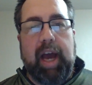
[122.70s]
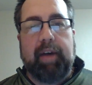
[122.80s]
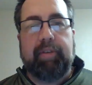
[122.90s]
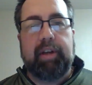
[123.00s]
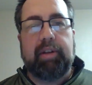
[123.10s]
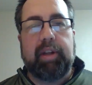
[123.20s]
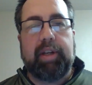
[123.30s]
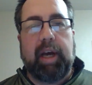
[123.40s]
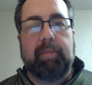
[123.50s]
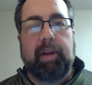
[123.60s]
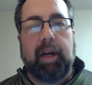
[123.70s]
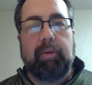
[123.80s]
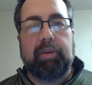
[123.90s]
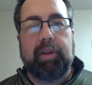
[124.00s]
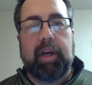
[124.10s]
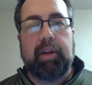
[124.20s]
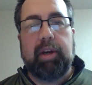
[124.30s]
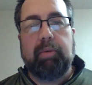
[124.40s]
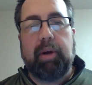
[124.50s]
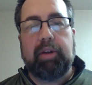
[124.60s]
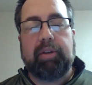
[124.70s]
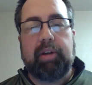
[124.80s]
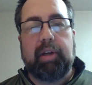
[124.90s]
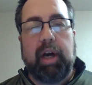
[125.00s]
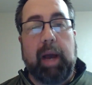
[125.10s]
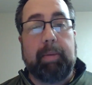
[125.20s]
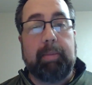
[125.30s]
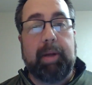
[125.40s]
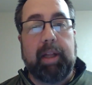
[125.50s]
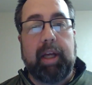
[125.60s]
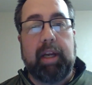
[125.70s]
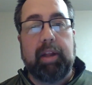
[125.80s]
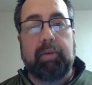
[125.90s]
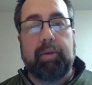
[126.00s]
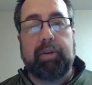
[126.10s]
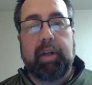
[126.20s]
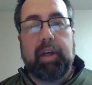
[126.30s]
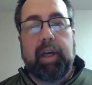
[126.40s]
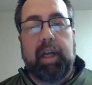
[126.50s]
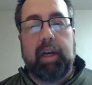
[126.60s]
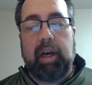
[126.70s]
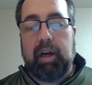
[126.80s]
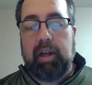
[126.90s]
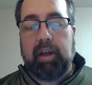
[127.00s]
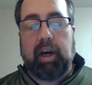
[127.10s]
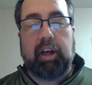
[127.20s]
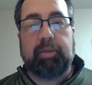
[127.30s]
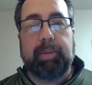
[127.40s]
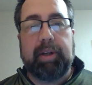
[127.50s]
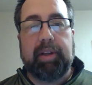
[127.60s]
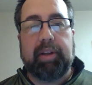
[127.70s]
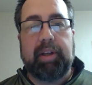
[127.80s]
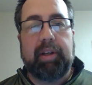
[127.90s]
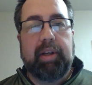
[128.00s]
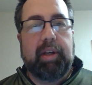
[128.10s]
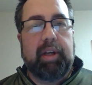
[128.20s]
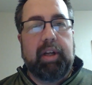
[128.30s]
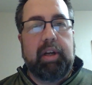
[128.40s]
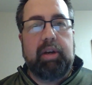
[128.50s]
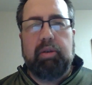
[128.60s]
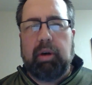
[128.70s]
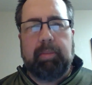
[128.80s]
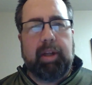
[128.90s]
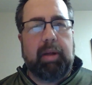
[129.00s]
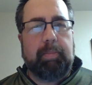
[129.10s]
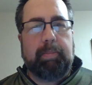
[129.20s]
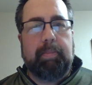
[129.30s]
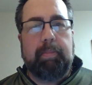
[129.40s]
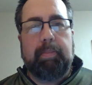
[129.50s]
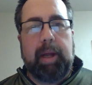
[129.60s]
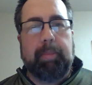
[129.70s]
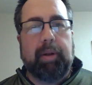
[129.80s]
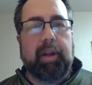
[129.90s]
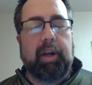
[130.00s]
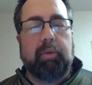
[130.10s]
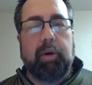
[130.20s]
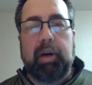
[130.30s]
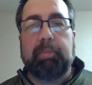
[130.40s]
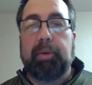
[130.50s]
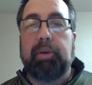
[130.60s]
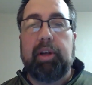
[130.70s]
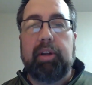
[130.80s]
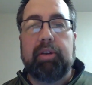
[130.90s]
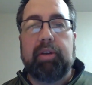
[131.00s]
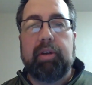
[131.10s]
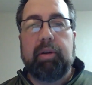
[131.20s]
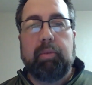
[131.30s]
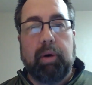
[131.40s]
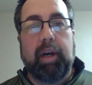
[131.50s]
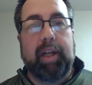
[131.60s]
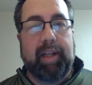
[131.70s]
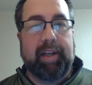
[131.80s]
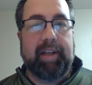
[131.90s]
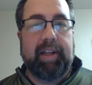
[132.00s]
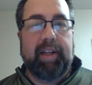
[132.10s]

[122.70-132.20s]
half into the time that I was there, there was there happened to be a lady that was in an area of the hospital that normally people that weren't employees weren't in.